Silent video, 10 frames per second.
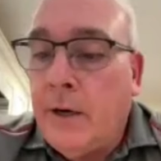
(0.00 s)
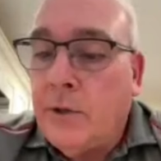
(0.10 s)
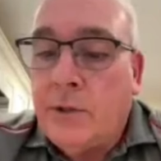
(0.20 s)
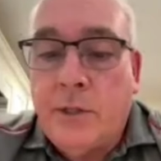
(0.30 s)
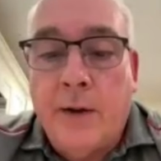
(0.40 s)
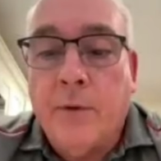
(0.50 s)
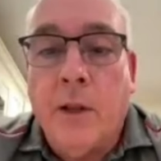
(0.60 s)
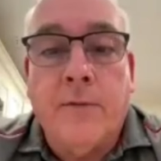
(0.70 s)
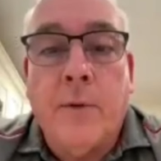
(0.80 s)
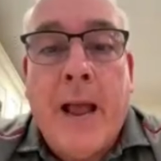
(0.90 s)
there's
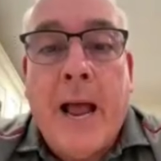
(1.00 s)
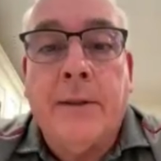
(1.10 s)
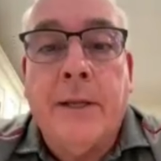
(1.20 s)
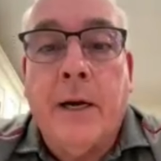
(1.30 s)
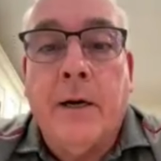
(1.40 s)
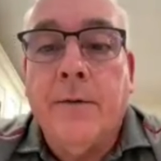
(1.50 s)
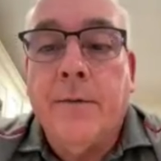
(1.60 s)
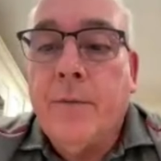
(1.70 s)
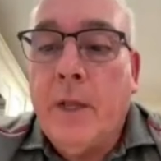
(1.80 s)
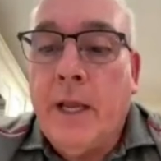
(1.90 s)
several of them out there,
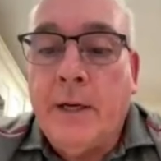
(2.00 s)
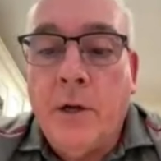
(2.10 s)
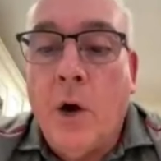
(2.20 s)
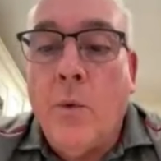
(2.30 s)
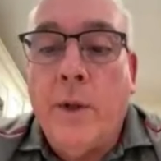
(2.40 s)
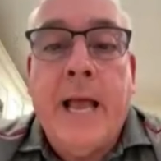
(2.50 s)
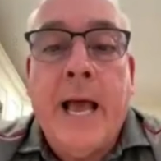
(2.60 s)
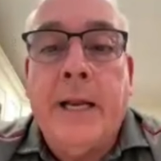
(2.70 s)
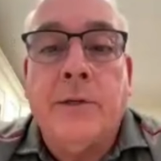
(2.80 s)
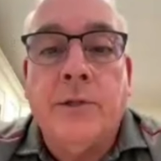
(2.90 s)
and go with
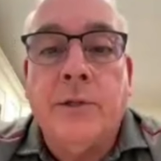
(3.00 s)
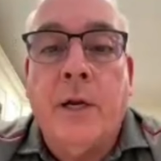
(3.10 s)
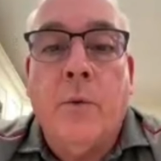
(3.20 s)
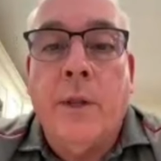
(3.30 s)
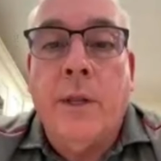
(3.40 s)
that and stick with